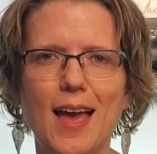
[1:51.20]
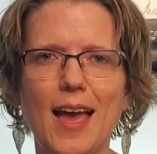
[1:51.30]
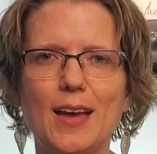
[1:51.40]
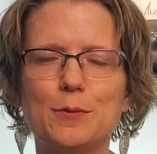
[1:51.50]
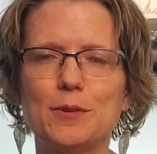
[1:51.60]

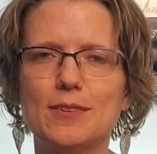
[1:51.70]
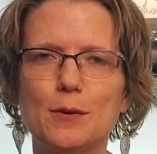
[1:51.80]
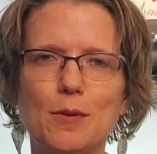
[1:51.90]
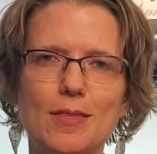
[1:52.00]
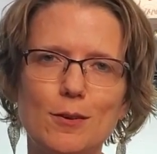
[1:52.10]
And we'll see
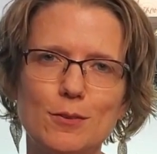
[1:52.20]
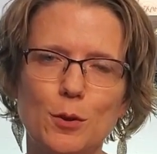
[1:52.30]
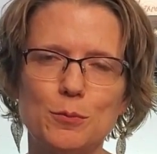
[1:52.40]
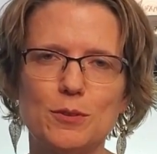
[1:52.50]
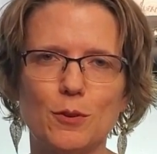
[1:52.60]
what those
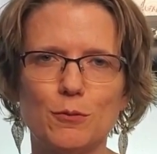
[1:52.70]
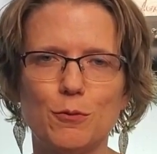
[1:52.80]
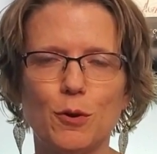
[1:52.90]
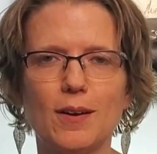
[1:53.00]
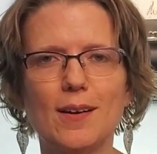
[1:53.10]
homes sold
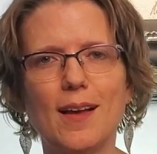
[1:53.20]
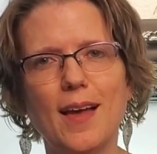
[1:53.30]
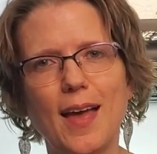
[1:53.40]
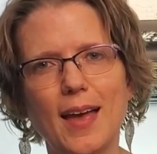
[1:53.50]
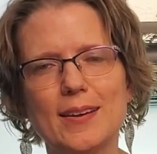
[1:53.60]
for,
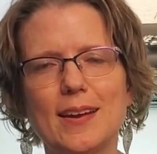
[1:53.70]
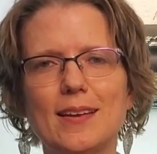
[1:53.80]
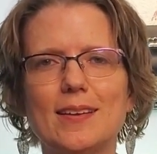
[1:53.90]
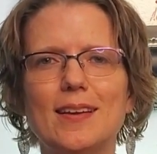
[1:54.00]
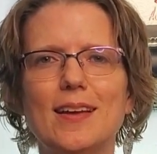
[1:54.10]
and
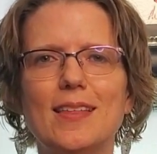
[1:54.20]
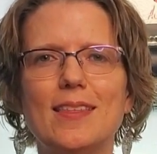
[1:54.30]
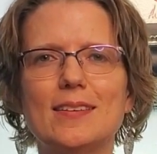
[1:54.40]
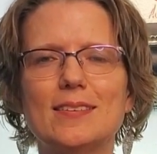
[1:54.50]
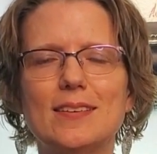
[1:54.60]

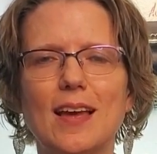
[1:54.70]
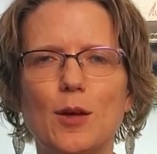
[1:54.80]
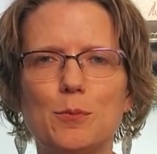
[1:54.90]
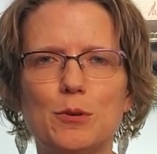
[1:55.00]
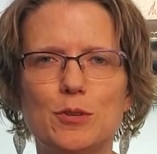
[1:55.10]
thus
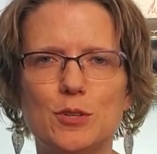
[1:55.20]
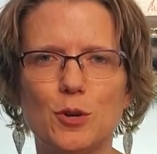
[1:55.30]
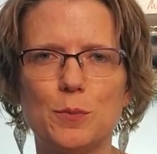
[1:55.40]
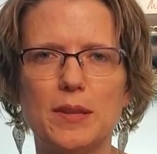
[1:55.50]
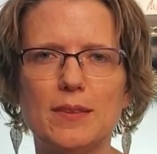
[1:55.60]
help you
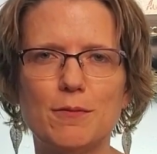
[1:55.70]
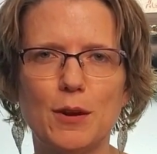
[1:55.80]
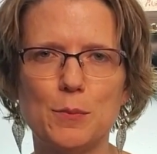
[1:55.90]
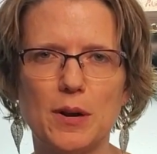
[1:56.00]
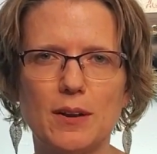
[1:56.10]
determine the
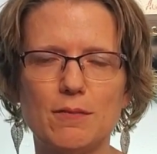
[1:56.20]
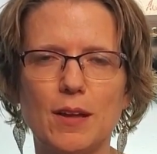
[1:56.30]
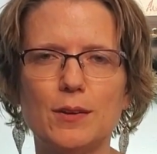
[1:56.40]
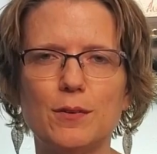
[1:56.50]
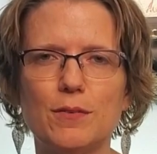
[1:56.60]
fair market
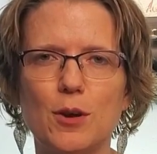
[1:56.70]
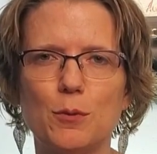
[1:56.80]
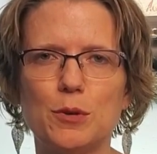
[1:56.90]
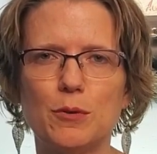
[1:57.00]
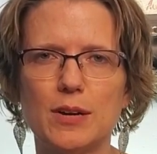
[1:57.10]
value of the
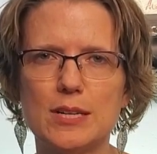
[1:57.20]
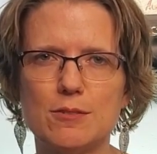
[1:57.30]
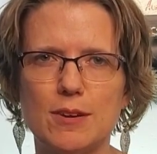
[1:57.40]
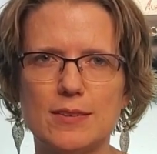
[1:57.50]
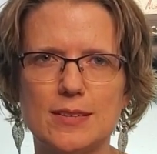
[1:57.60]
home you are
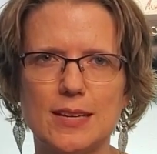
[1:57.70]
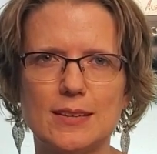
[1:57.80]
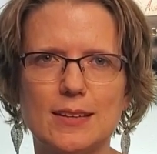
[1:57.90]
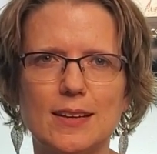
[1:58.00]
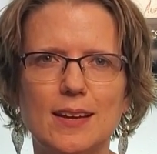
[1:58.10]
interested
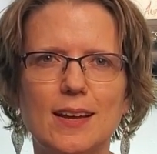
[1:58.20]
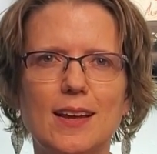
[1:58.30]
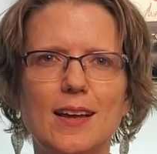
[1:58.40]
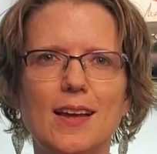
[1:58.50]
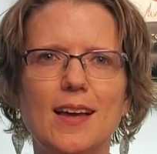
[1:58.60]
in.
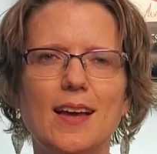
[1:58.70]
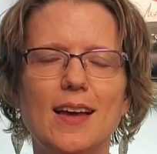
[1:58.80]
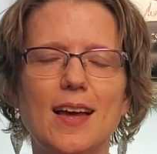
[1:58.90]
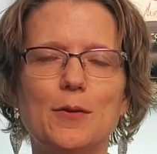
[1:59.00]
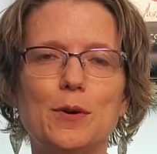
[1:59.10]

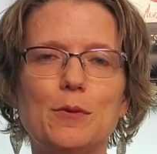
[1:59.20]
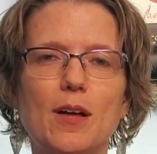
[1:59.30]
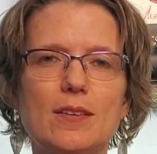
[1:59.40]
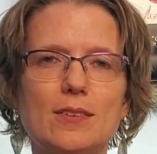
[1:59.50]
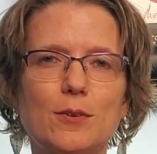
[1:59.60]
We will
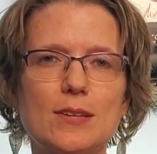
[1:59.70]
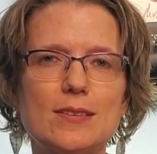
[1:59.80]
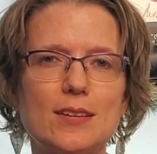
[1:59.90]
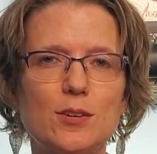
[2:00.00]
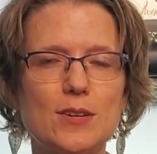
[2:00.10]
also
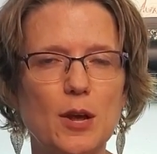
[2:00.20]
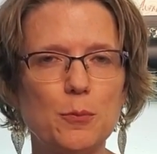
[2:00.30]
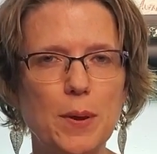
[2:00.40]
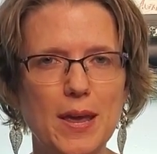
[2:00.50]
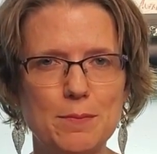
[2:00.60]
consider
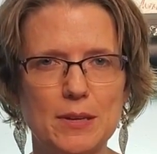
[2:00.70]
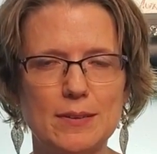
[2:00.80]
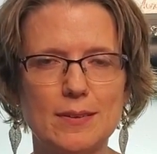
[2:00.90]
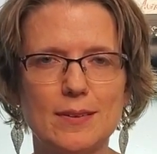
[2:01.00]
down payment,